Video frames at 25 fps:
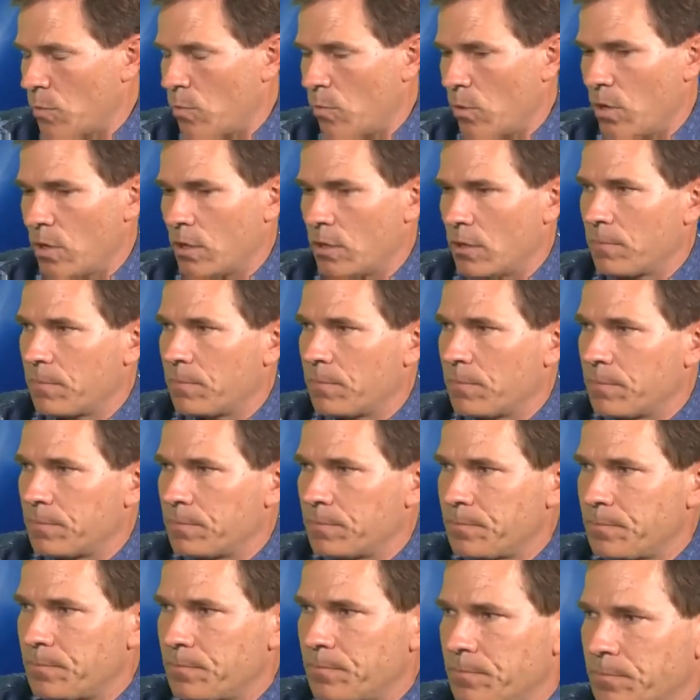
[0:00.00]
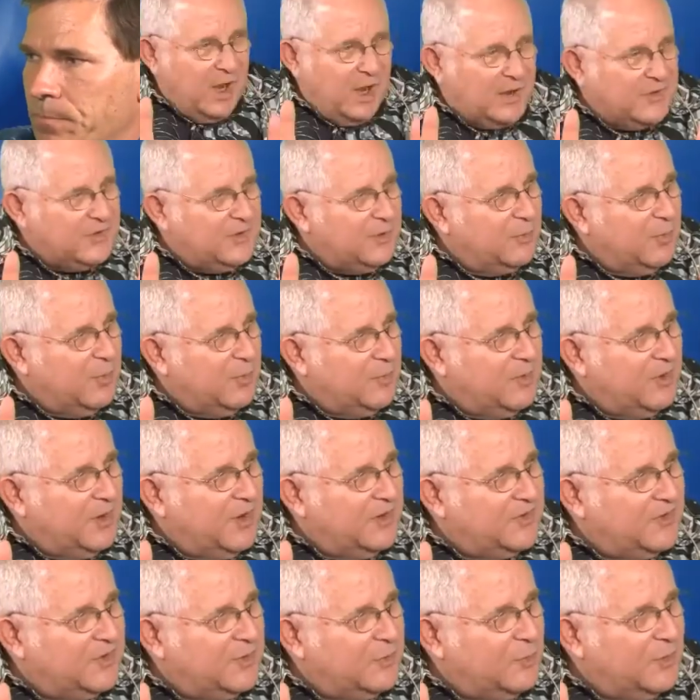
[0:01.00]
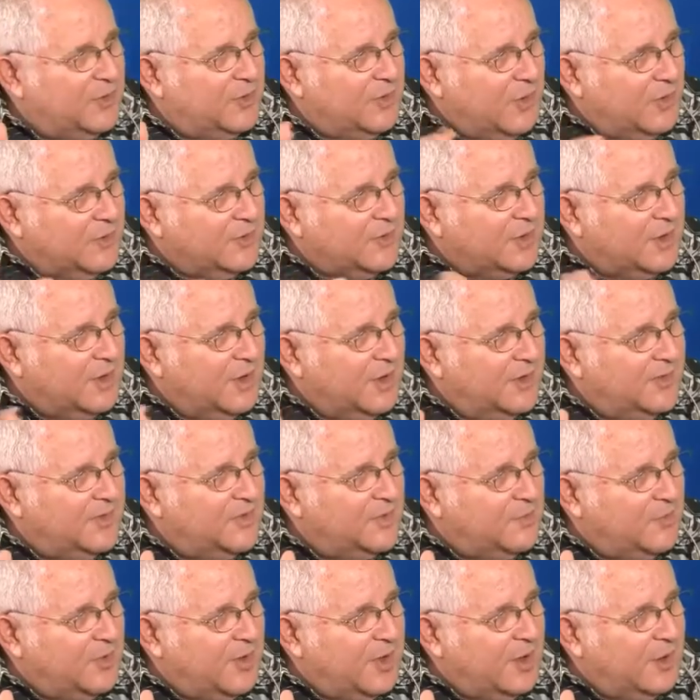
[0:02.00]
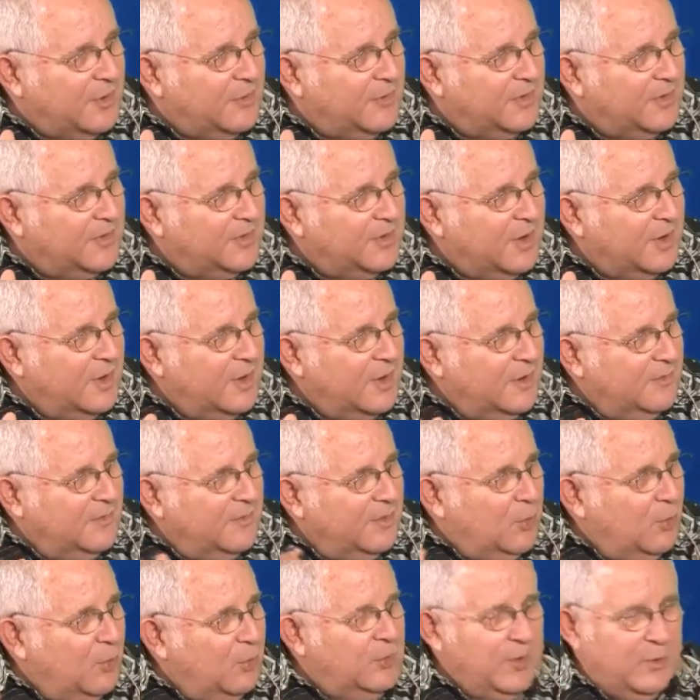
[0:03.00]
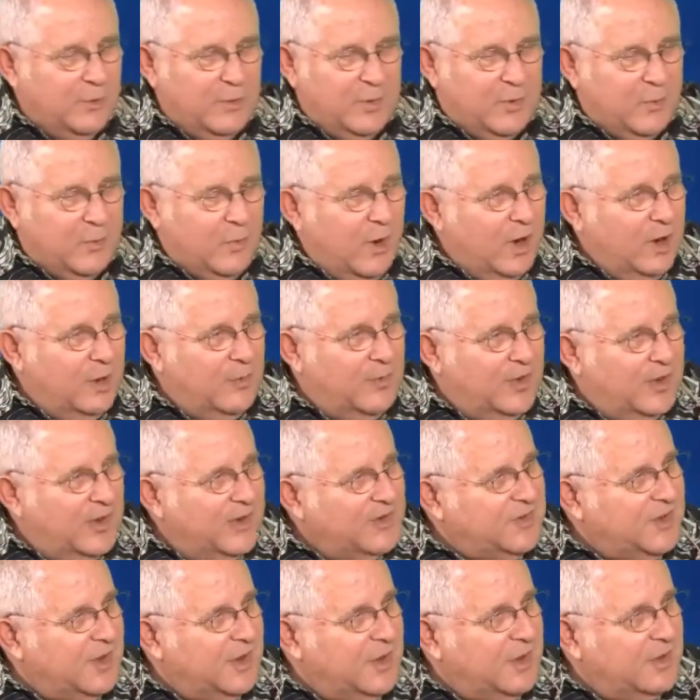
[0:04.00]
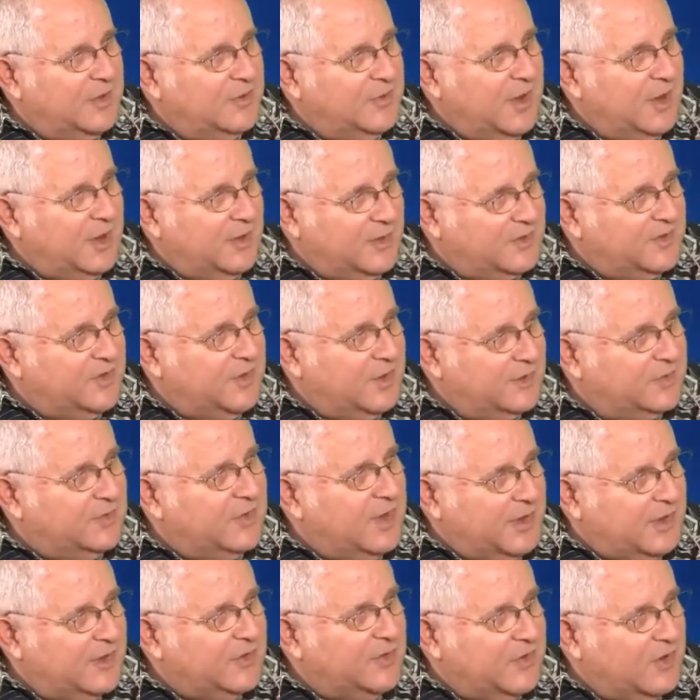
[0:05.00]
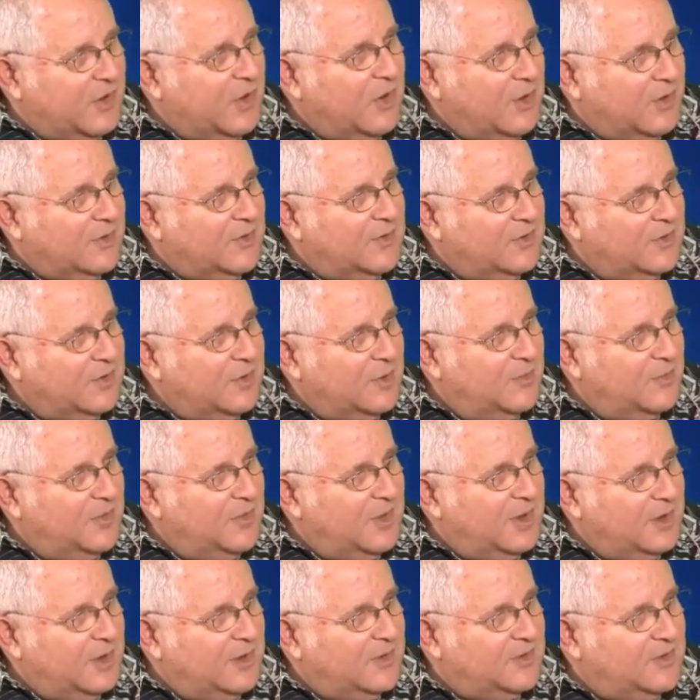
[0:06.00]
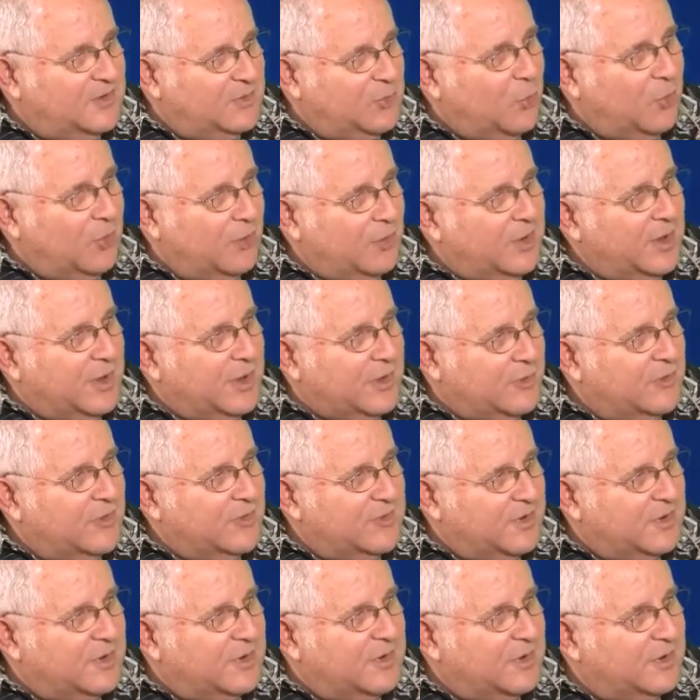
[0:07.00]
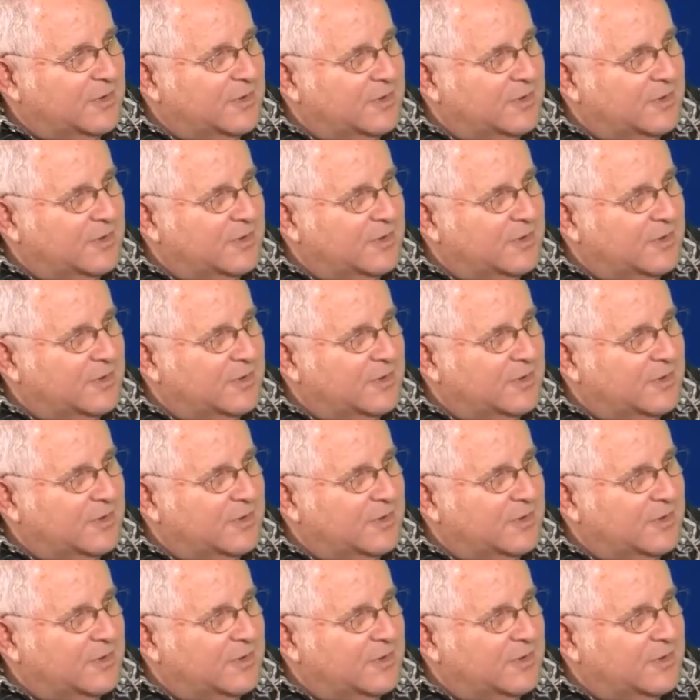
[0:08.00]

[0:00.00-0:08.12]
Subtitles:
So you can take that whole box and replace it with other kinds of batteries. The only requirement is that it take a charge. I mean, that it store electricity.